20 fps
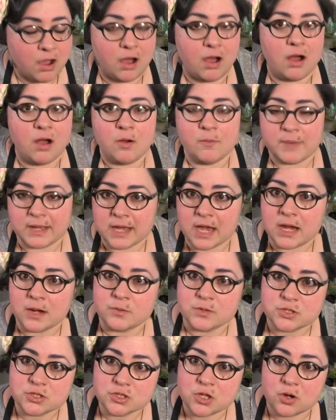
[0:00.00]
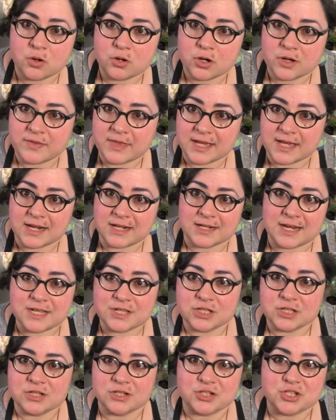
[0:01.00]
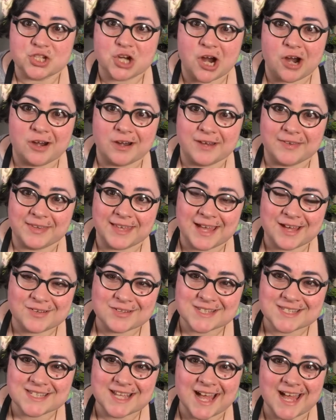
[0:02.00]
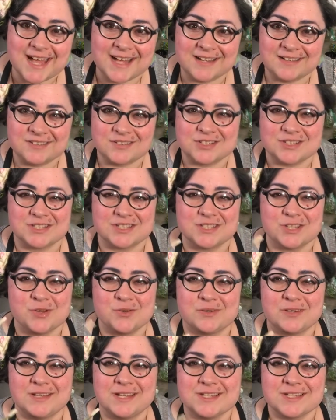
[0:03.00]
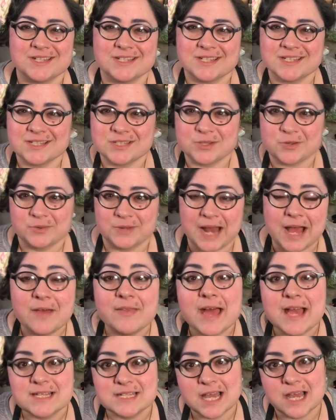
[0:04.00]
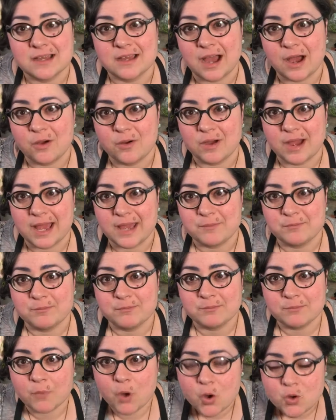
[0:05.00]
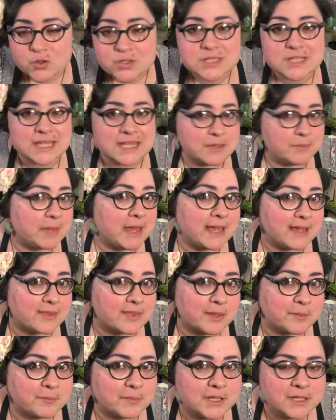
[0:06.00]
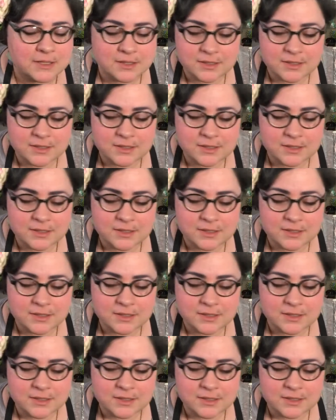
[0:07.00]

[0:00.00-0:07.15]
oh my god it was so good they get a nice little char on the outside and it's so delicious and so now that's how I mostly make them